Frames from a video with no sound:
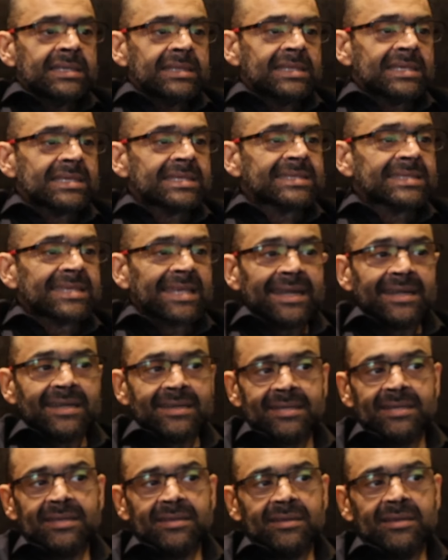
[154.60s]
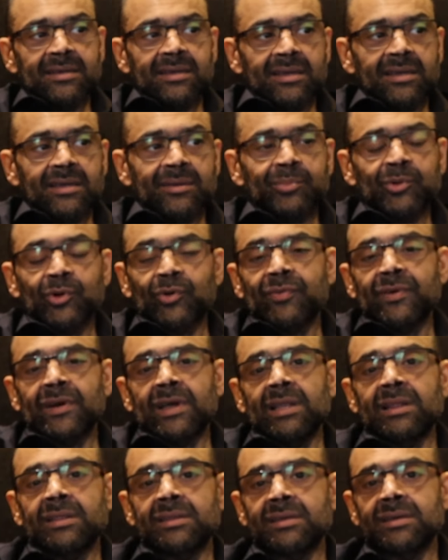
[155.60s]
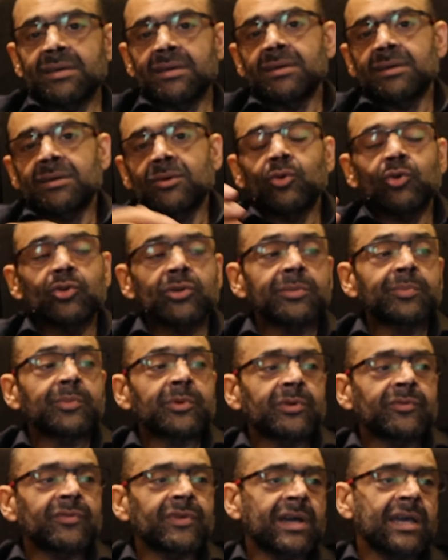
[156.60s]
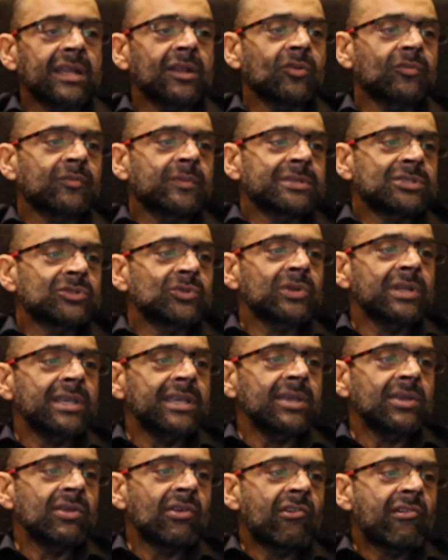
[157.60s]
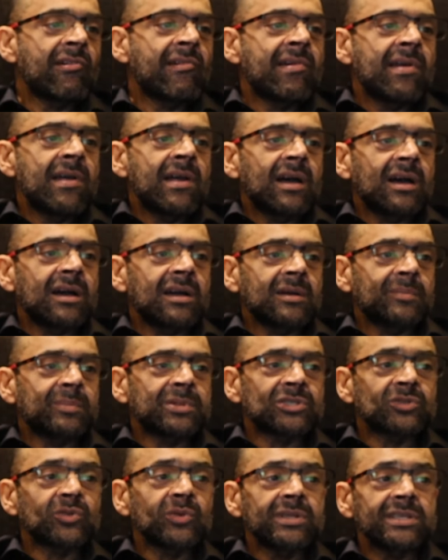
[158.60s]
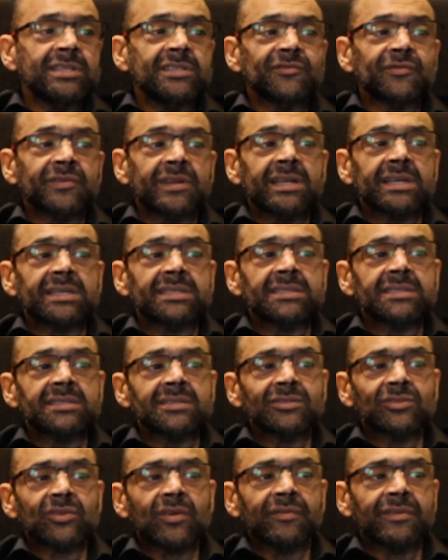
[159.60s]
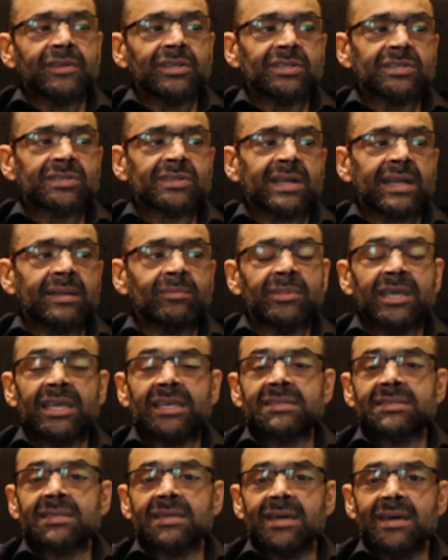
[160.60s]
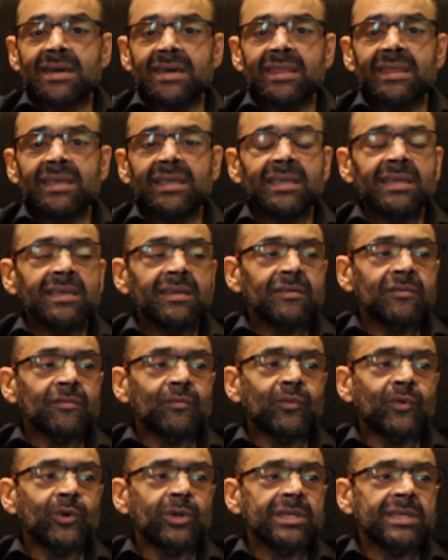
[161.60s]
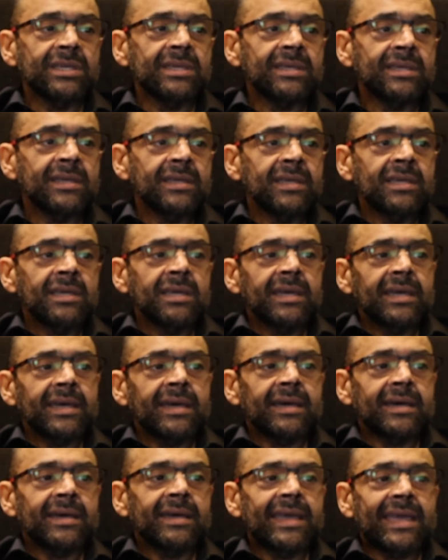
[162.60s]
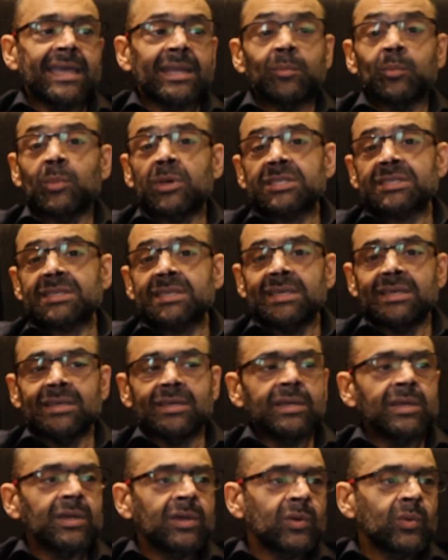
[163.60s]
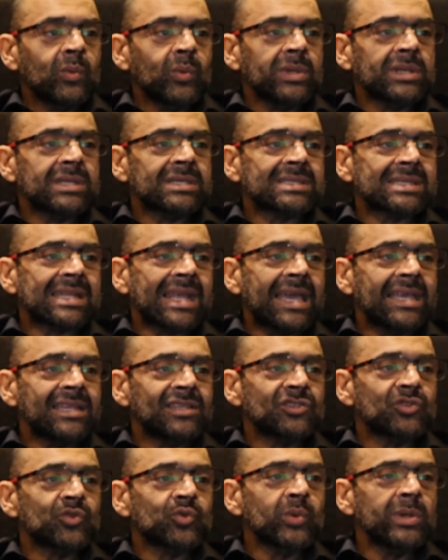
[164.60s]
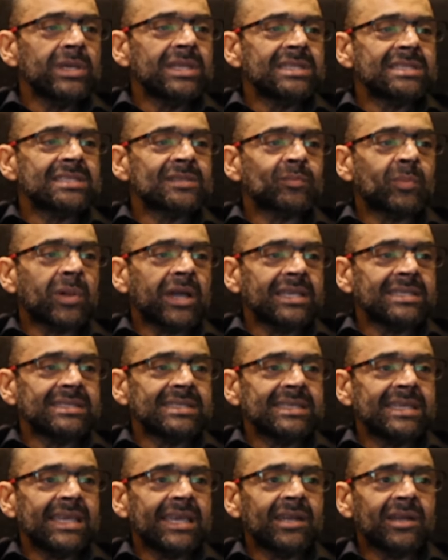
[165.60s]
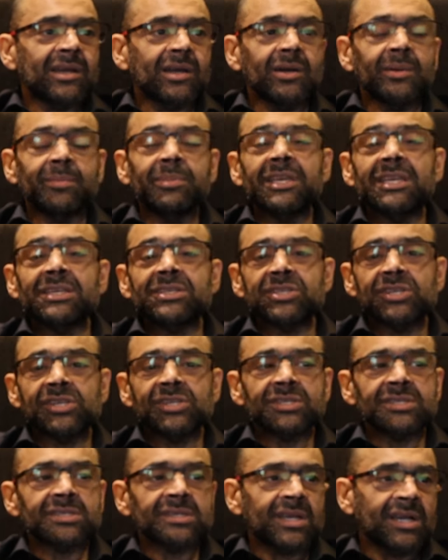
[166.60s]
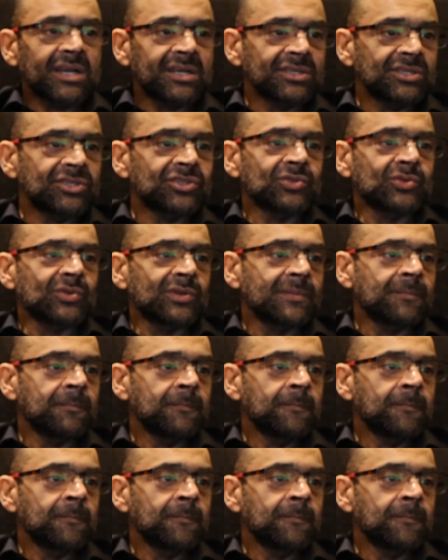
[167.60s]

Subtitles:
The scent profile, the odor profile of patchouli. Patchouli's fragrance is often described as earthy, woody, and musky, with a slight sweet, spicy, and herbaceous undertone.